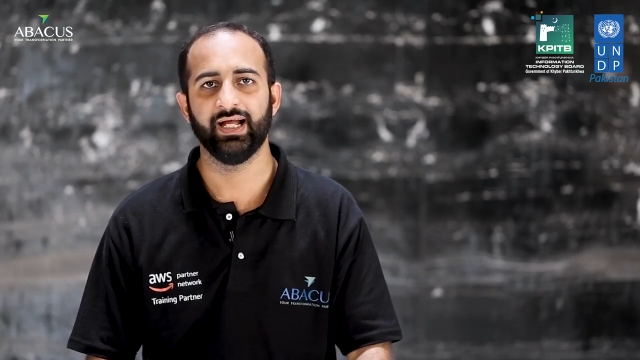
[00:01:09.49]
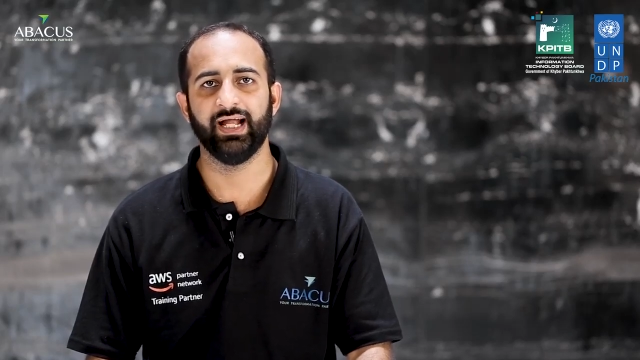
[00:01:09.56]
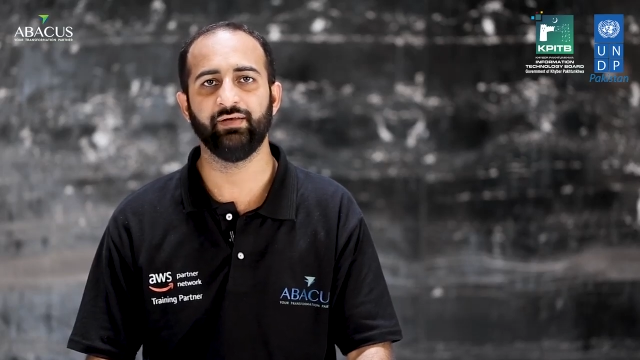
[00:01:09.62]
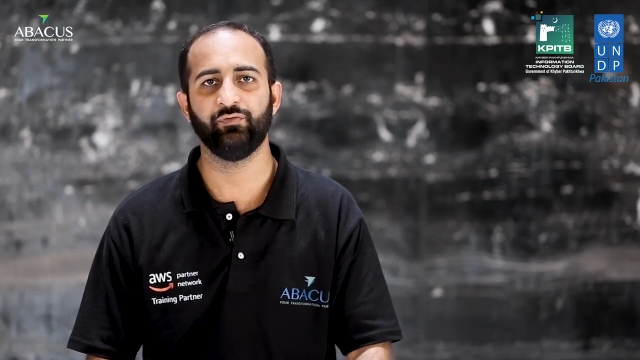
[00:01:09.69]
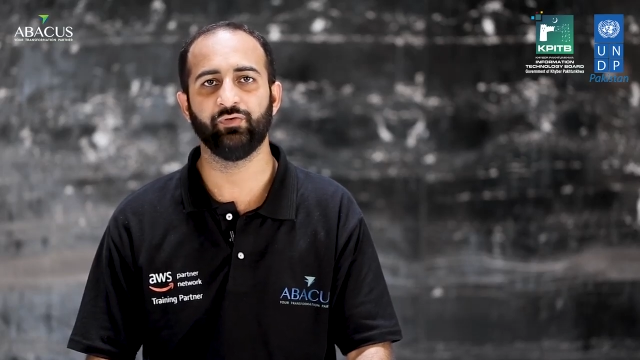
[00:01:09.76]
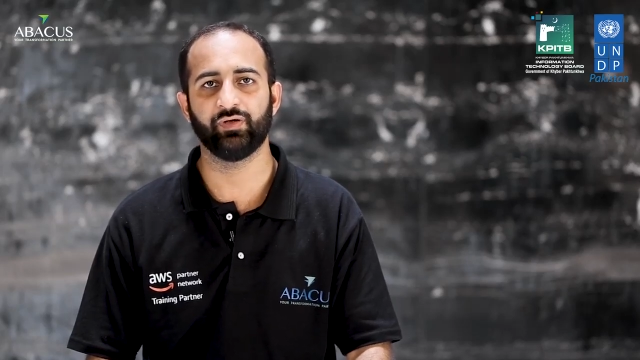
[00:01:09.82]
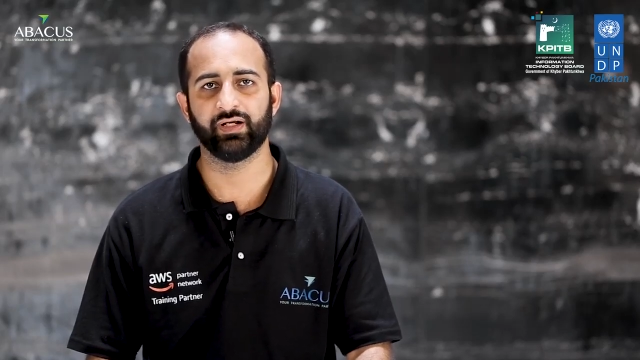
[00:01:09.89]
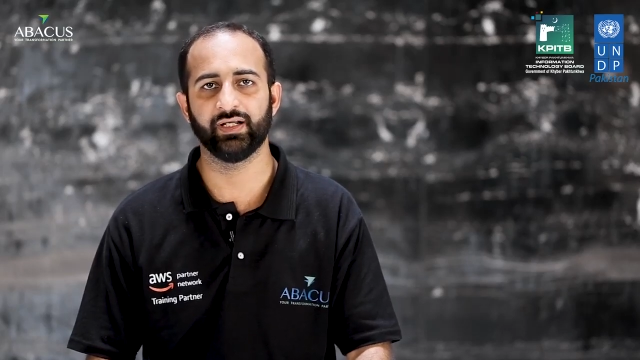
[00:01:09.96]

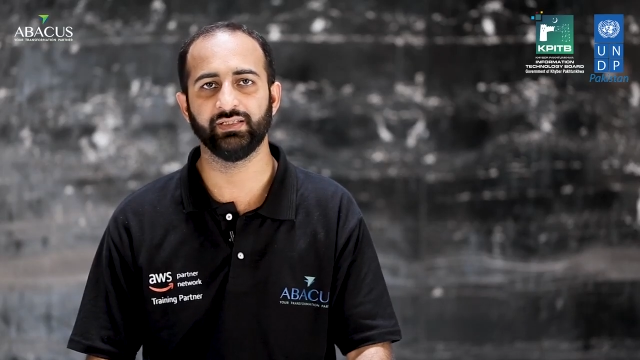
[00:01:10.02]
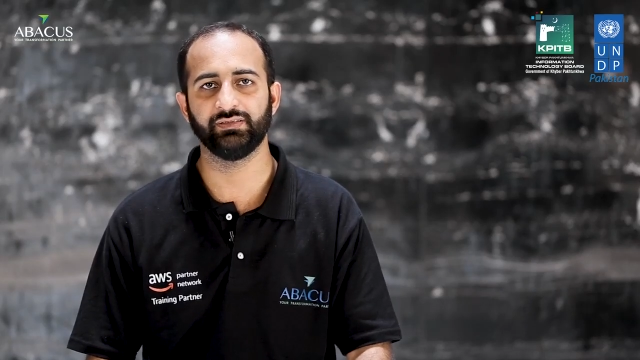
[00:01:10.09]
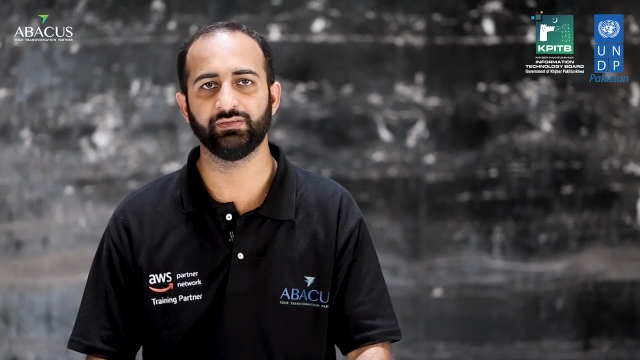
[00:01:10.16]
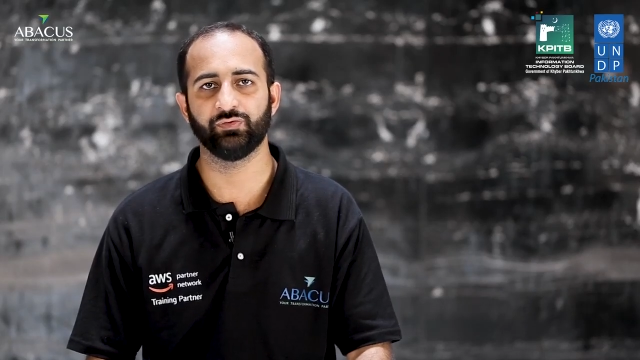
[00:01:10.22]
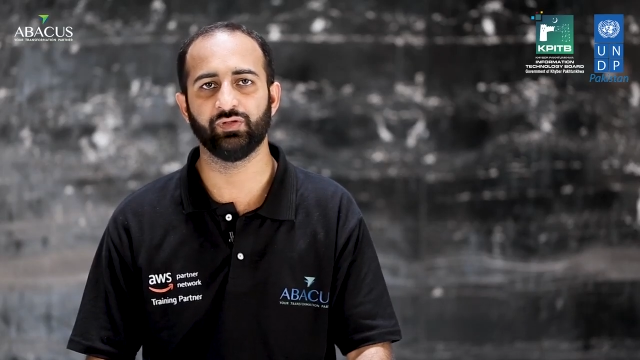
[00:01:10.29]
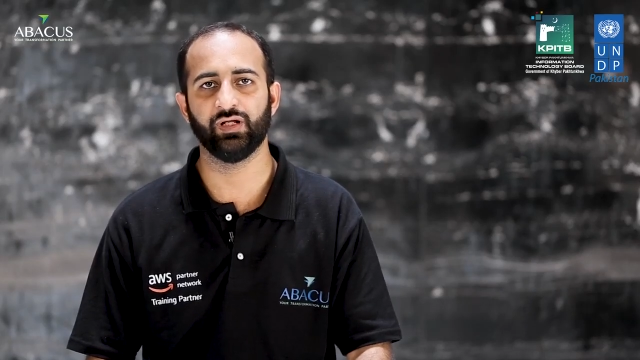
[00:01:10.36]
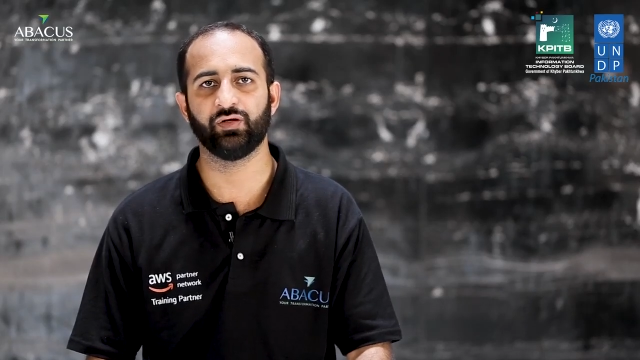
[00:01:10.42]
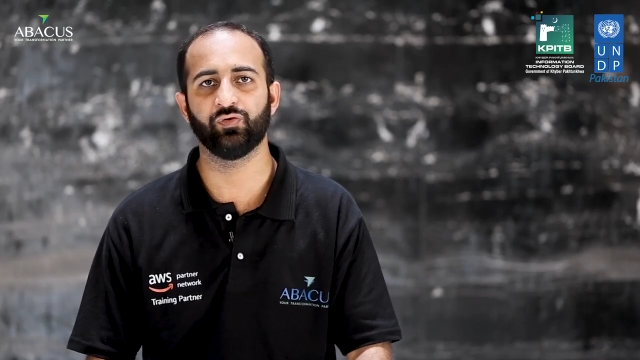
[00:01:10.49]
and would reach
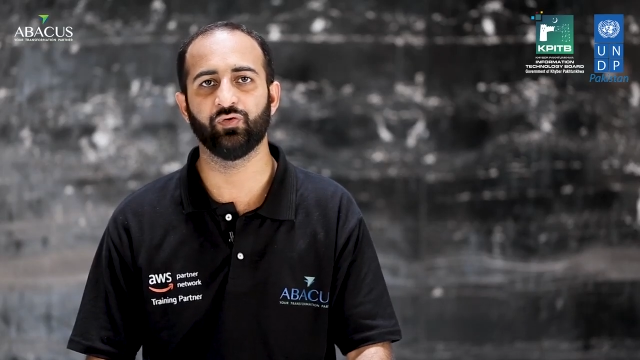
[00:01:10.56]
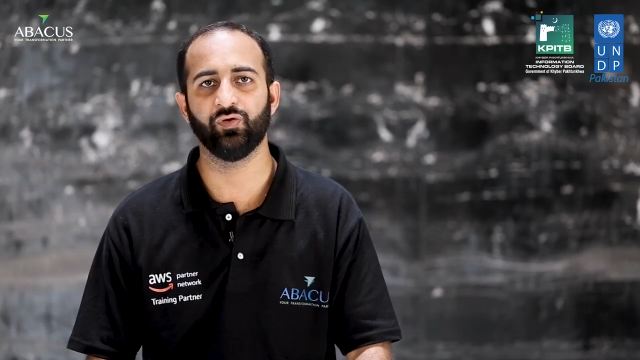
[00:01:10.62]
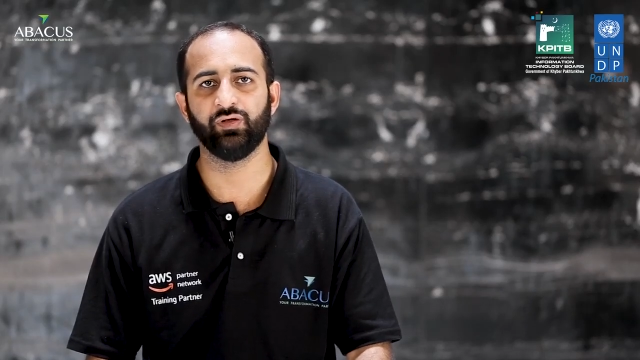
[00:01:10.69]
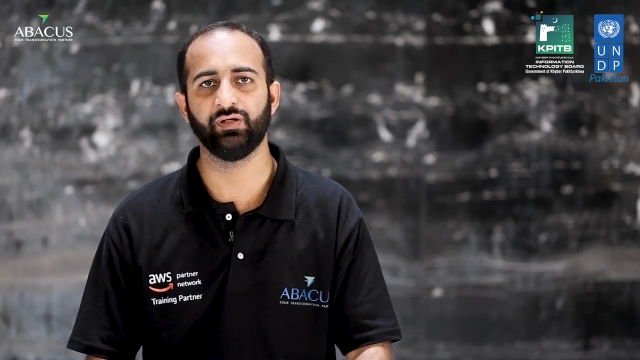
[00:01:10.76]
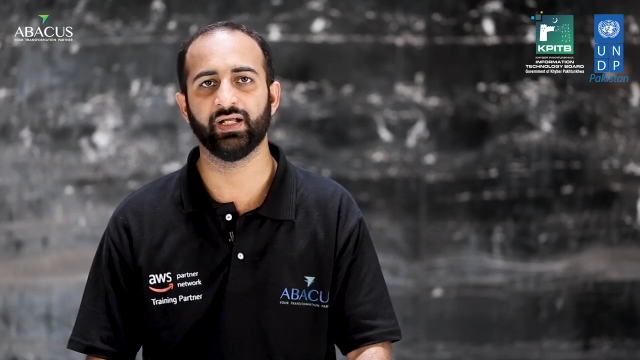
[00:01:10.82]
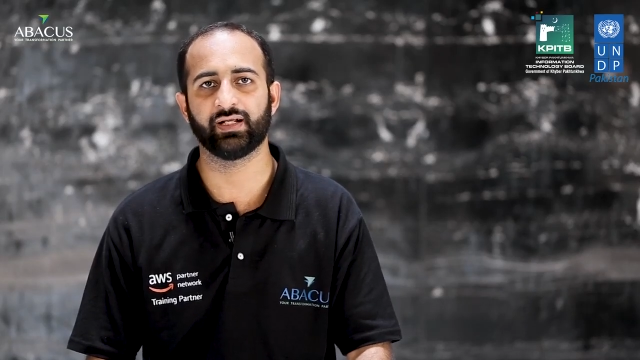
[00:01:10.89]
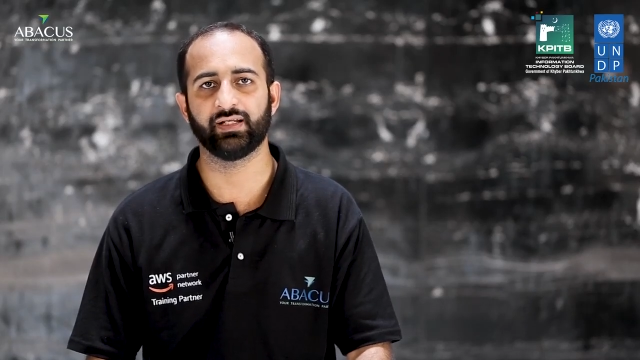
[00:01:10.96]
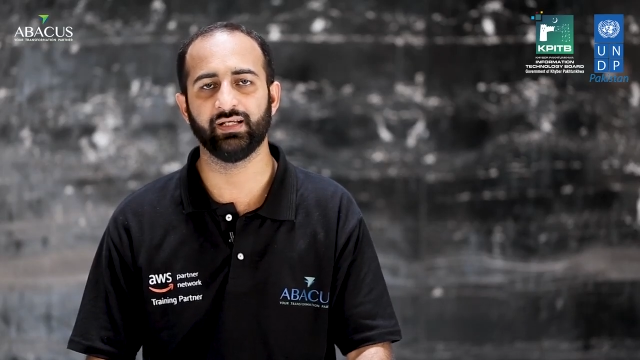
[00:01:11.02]
to the
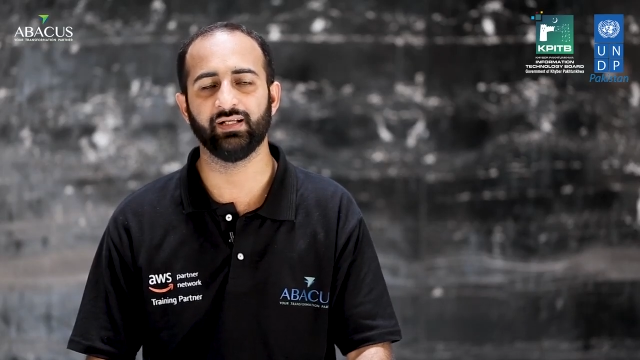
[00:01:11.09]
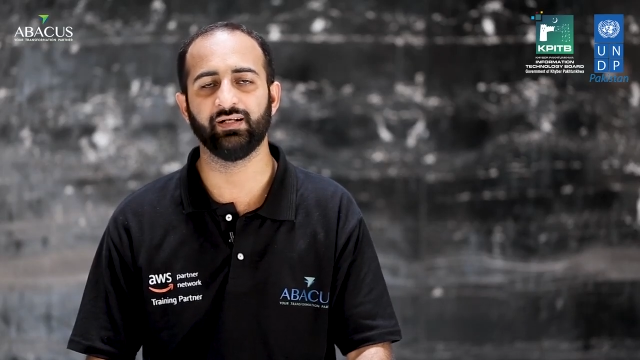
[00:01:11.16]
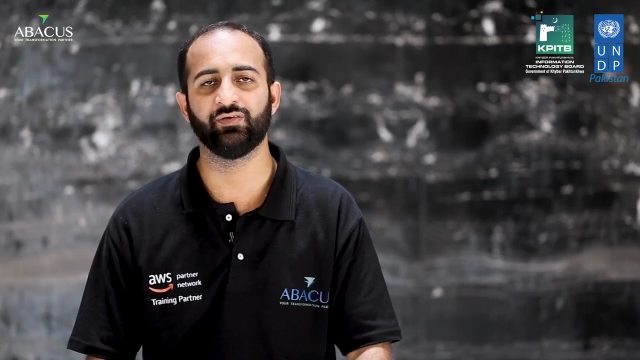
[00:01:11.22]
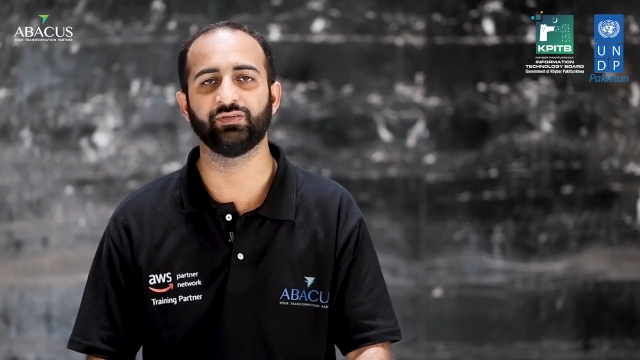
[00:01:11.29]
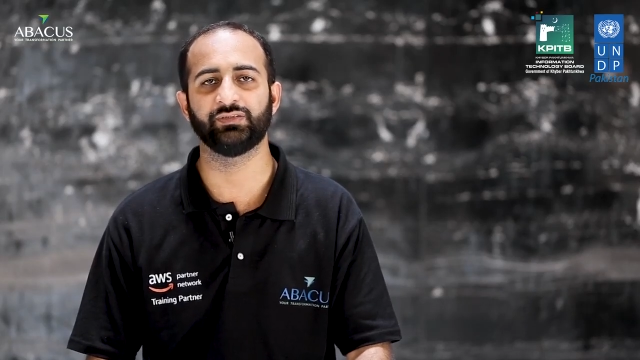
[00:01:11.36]
core technical